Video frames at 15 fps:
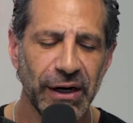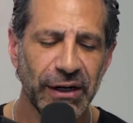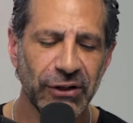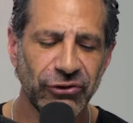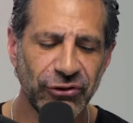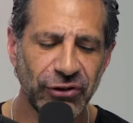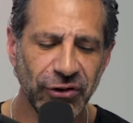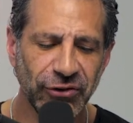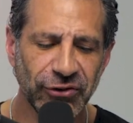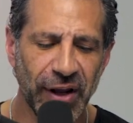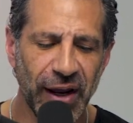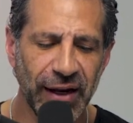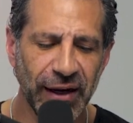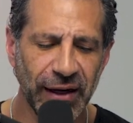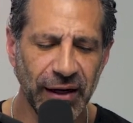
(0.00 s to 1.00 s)
It's just
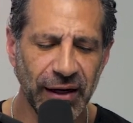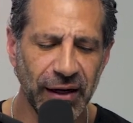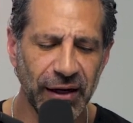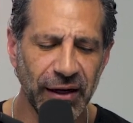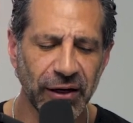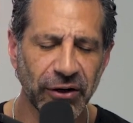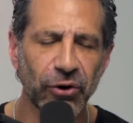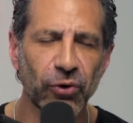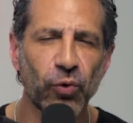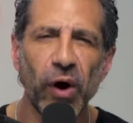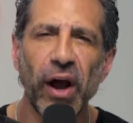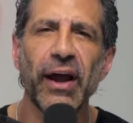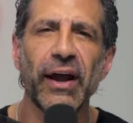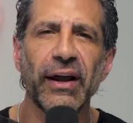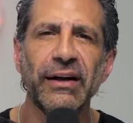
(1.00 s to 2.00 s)
an inner
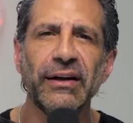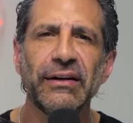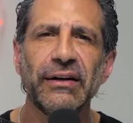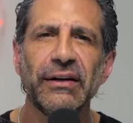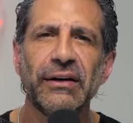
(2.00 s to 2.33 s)
way